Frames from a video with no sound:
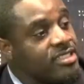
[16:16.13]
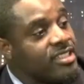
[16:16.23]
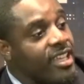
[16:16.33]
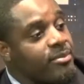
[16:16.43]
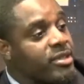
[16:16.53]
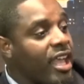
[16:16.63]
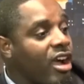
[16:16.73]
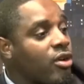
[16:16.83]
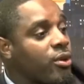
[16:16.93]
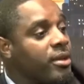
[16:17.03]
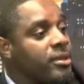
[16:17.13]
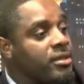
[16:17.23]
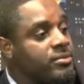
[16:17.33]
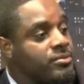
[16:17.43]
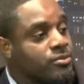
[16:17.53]
name to Al Raby,
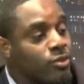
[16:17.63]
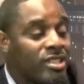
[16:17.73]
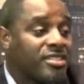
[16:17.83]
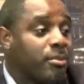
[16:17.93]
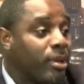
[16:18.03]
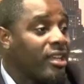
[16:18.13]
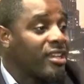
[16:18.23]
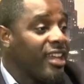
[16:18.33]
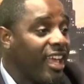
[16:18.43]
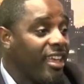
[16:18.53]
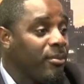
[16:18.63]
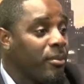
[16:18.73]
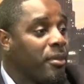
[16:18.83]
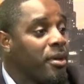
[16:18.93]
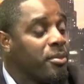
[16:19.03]
which is a better name,
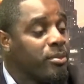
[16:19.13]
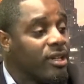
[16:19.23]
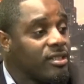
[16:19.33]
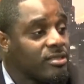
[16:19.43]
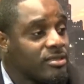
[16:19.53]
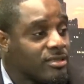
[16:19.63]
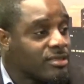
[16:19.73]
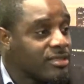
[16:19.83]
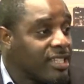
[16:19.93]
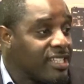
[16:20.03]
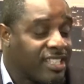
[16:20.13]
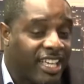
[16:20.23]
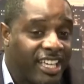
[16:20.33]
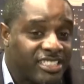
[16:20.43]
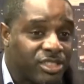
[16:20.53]
but the
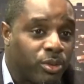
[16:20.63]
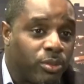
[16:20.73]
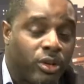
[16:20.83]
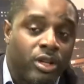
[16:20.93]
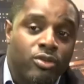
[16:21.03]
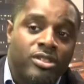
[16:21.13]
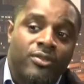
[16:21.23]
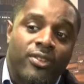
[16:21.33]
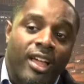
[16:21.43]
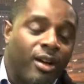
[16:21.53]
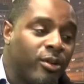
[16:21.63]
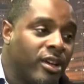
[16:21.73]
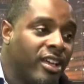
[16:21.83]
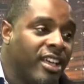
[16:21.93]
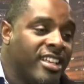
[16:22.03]
history with Lucy Flower.
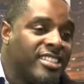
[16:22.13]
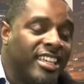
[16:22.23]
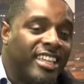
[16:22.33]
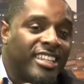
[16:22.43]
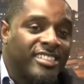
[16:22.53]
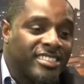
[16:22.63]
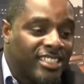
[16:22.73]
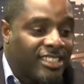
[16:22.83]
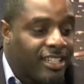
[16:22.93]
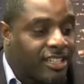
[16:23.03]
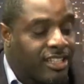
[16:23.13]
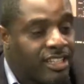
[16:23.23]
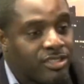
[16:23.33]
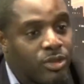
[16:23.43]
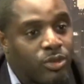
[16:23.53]
See, and this is another thing
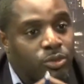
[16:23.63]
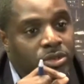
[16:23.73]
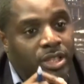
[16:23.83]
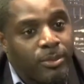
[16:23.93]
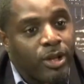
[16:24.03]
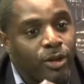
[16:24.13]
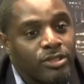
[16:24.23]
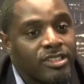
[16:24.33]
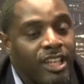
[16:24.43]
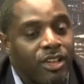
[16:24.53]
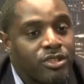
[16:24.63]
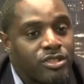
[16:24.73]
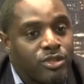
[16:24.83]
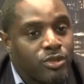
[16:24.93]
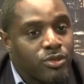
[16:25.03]
too. Them closing down the
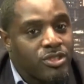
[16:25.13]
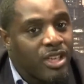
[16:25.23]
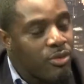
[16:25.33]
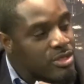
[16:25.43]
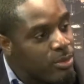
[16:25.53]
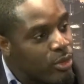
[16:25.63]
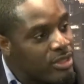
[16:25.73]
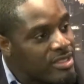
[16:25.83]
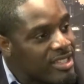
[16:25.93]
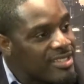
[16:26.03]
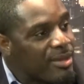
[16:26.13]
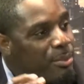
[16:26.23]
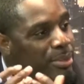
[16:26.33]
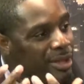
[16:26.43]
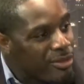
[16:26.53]
schools, it was more than just a
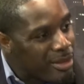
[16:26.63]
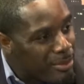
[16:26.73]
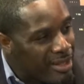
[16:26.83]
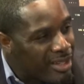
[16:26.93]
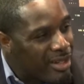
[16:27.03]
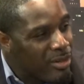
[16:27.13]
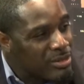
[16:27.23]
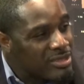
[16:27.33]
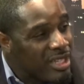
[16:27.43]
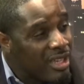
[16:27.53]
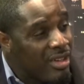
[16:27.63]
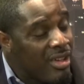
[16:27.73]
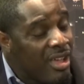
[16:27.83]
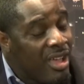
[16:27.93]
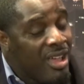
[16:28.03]
building being closed down.
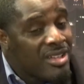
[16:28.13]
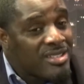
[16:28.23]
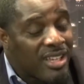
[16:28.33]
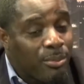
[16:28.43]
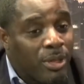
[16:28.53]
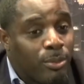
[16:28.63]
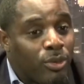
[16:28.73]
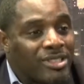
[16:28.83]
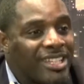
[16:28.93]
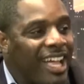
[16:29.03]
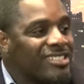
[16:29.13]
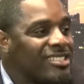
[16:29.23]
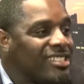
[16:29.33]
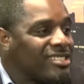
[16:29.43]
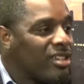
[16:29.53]
Some people attach
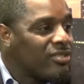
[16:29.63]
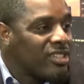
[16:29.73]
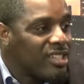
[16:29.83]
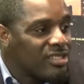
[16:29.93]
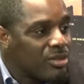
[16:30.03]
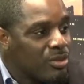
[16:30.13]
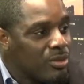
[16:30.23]
themselves to their school.